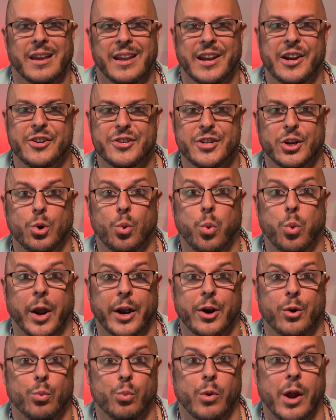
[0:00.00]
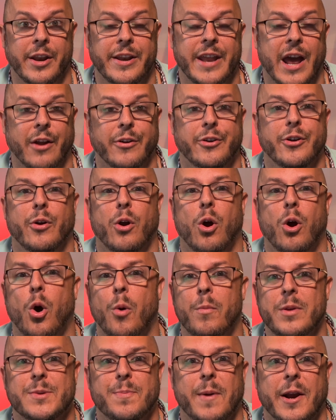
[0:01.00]
Here's a quick rundown. Your
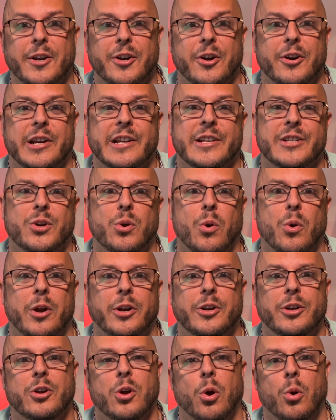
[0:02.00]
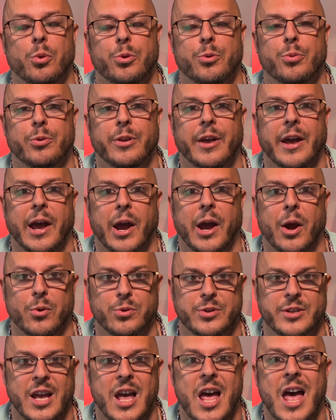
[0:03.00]
home inspector is going to go through the
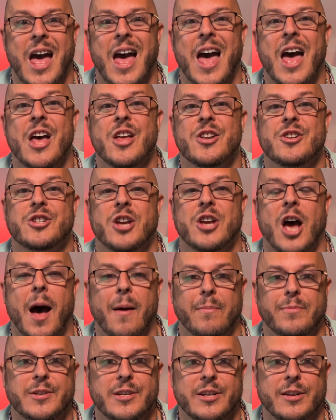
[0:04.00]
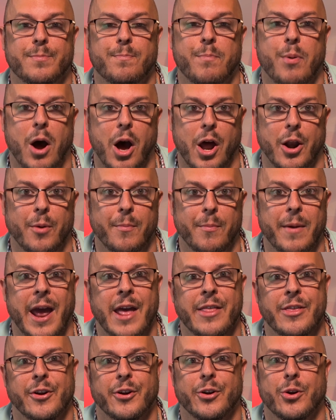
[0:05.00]
house top to bottom,
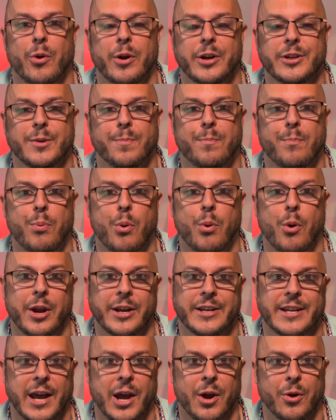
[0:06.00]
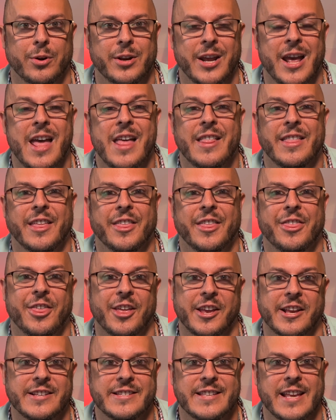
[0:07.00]
and they're going to point out the
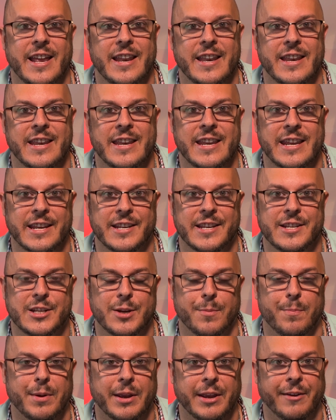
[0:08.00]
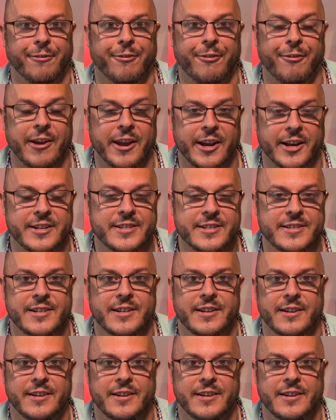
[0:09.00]
things that need to be fixed.